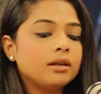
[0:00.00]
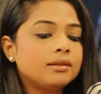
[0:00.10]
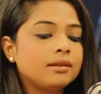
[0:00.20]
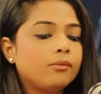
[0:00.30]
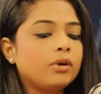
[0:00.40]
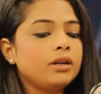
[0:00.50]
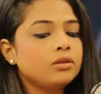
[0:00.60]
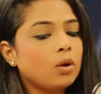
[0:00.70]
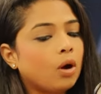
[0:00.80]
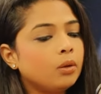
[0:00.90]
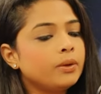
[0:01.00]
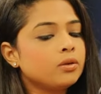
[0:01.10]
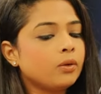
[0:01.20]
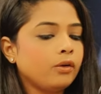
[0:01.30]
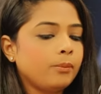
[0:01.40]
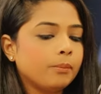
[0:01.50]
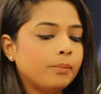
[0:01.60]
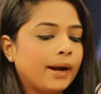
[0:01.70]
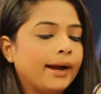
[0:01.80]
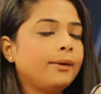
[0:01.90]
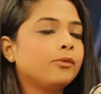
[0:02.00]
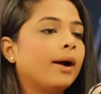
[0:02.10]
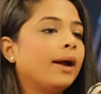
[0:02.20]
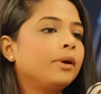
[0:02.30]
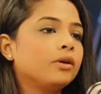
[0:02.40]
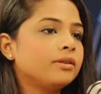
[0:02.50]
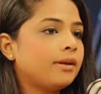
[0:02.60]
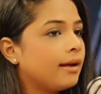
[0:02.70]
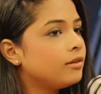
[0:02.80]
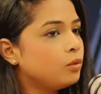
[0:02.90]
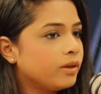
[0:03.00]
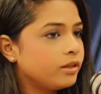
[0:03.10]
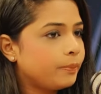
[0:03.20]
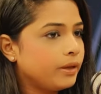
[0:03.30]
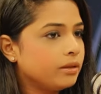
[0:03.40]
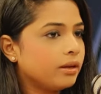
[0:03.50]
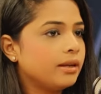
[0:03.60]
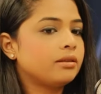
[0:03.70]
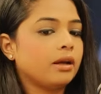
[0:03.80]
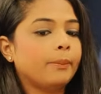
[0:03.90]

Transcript: someone is always going to buy it why because it has usps it's